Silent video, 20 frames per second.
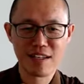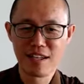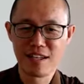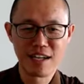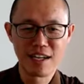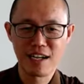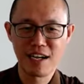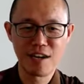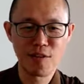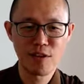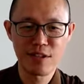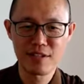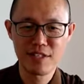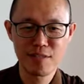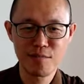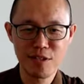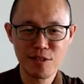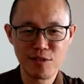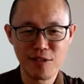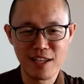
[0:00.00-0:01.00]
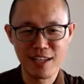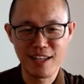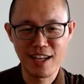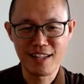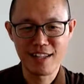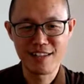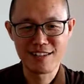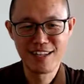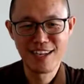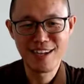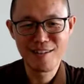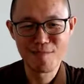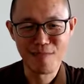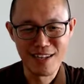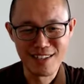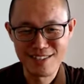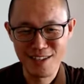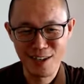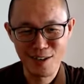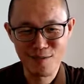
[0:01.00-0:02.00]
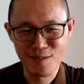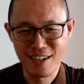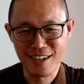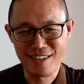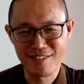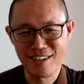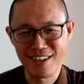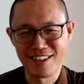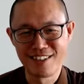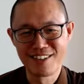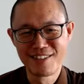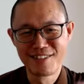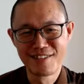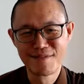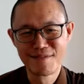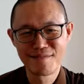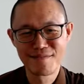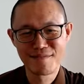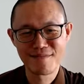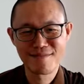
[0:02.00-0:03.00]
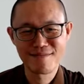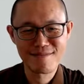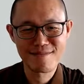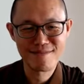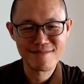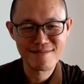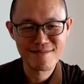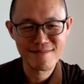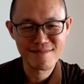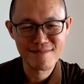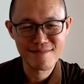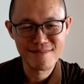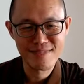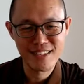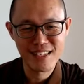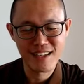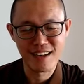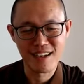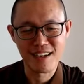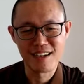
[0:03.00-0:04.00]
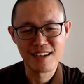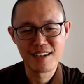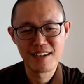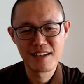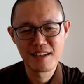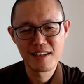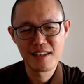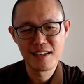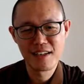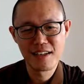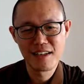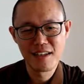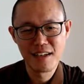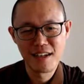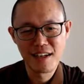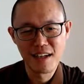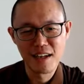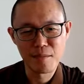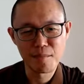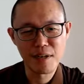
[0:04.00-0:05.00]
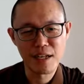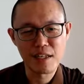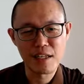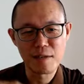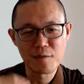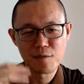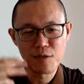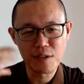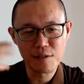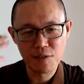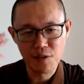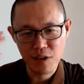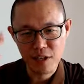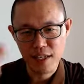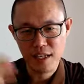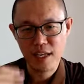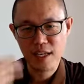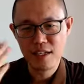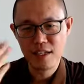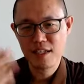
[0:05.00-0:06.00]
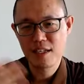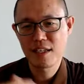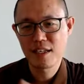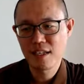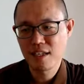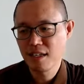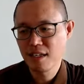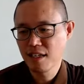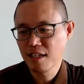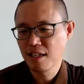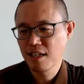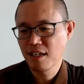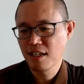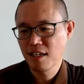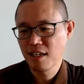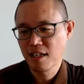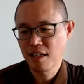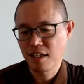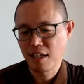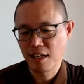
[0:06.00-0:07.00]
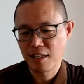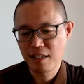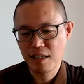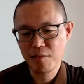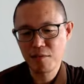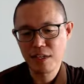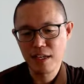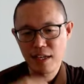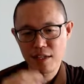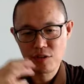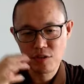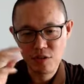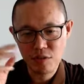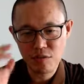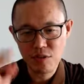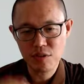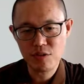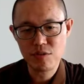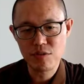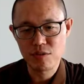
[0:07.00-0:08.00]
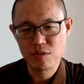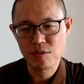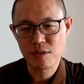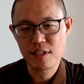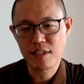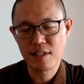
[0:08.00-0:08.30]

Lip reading: I was able to entertain myself very well. Yeah. But if we forget, and then we get so used to it,